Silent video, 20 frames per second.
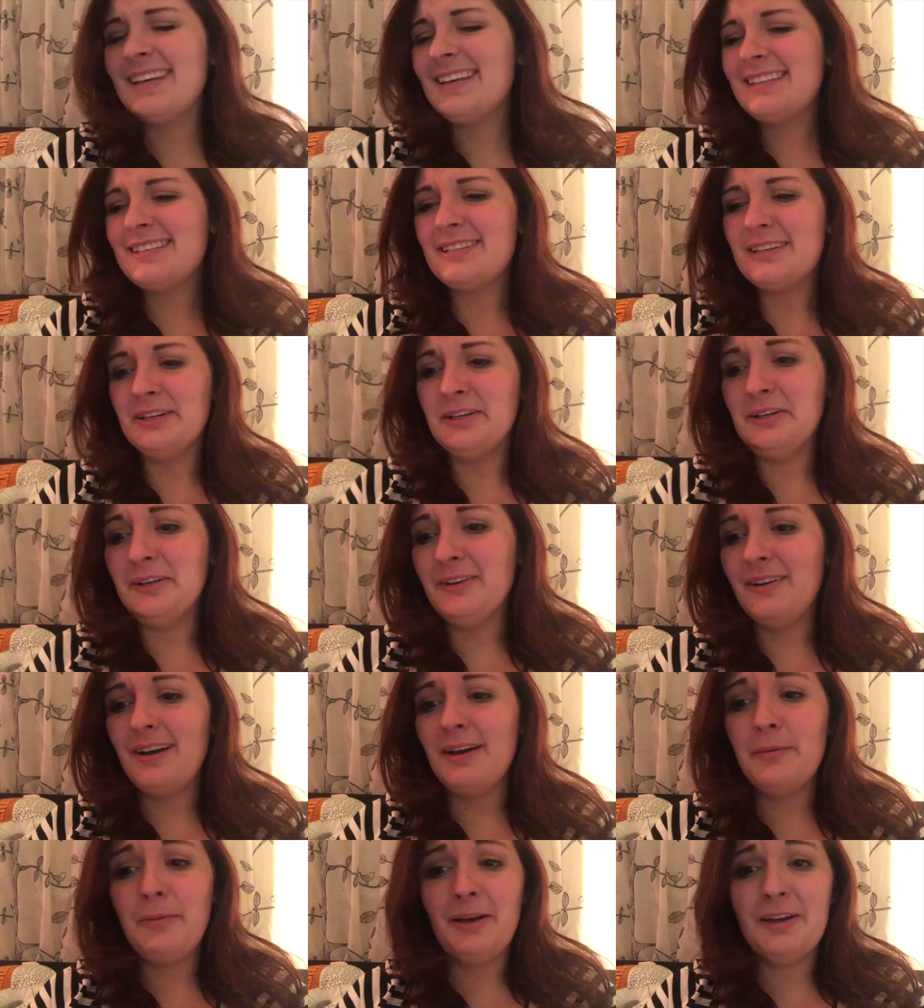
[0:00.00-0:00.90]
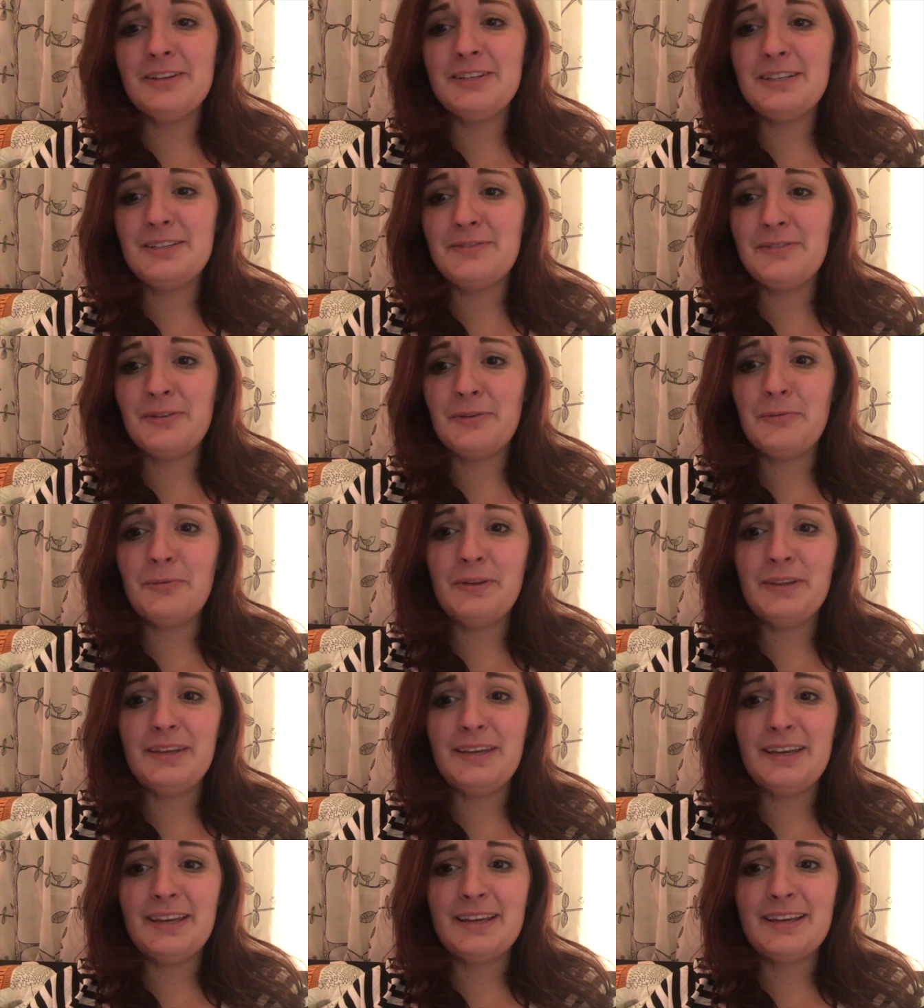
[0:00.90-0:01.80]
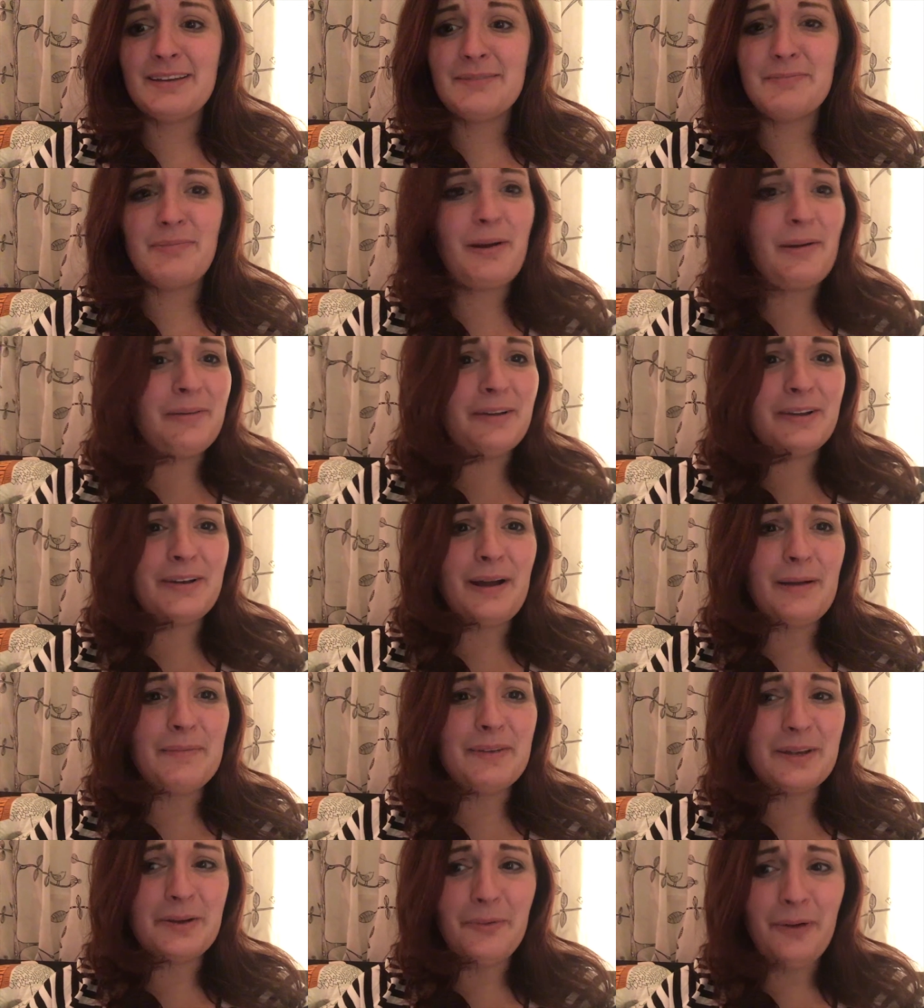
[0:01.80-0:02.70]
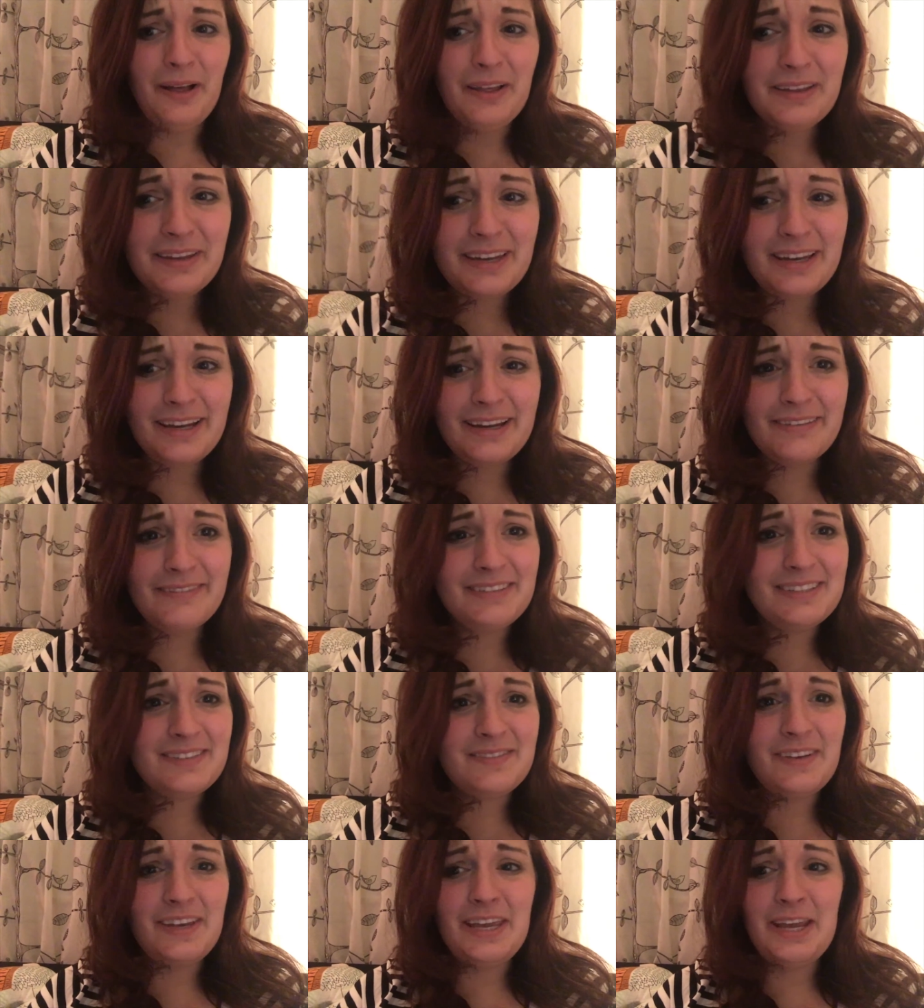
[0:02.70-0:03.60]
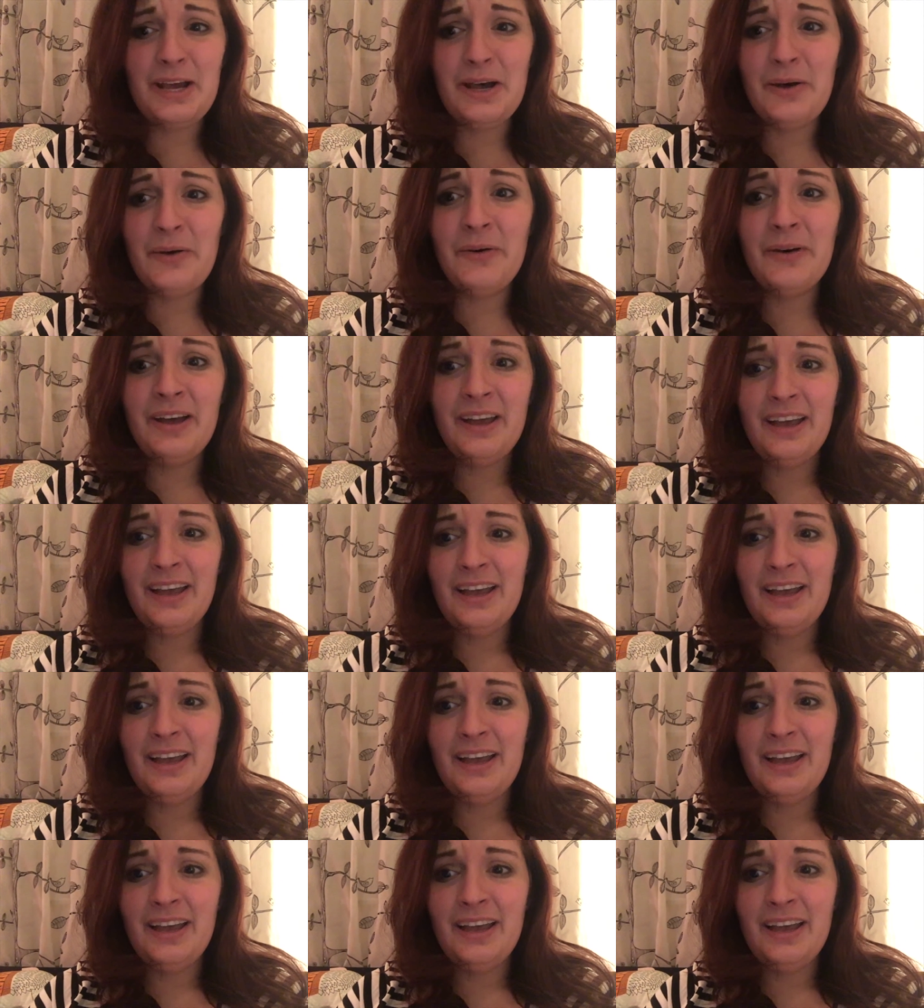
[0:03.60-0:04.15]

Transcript: So I apologize for the really probably crappy quality of this video,